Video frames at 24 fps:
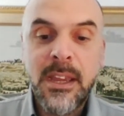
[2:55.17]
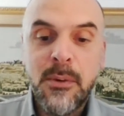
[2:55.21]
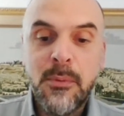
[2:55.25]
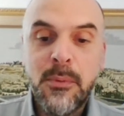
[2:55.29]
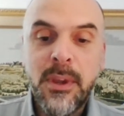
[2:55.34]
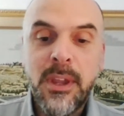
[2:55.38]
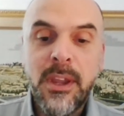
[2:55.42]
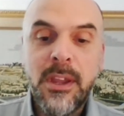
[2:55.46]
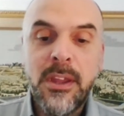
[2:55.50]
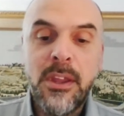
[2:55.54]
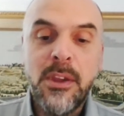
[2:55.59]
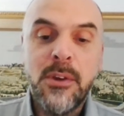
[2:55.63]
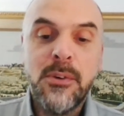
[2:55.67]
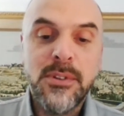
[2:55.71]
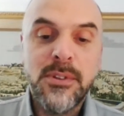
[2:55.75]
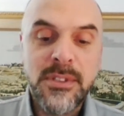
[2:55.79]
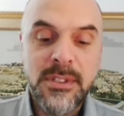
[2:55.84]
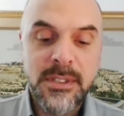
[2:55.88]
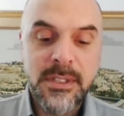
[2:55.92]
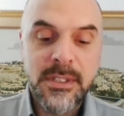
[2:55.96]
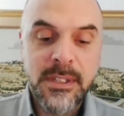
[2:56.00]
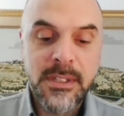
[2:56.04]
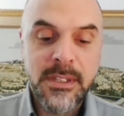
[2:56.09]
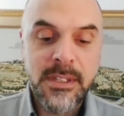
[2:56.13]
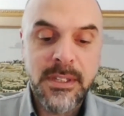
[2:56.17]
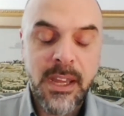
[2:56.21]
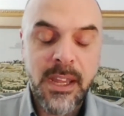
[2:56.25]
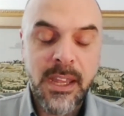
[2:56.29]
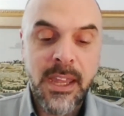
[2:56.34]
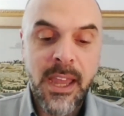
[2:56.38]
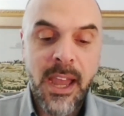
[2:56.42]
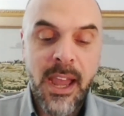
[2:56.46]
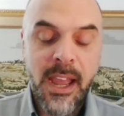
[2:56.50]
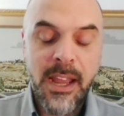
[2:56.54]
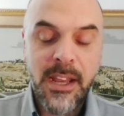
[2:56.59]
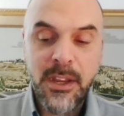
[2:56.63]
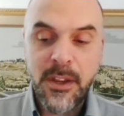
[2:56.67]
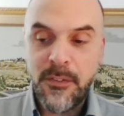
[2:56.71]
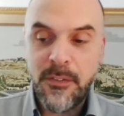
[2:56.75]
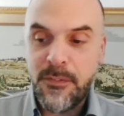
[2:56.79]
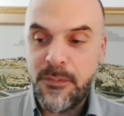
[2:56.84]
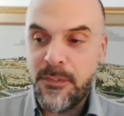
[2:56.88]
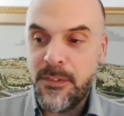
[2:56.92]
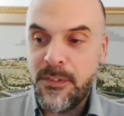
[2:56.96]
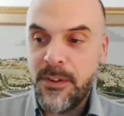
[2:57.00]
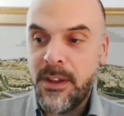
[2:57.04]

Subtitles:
We use a kind of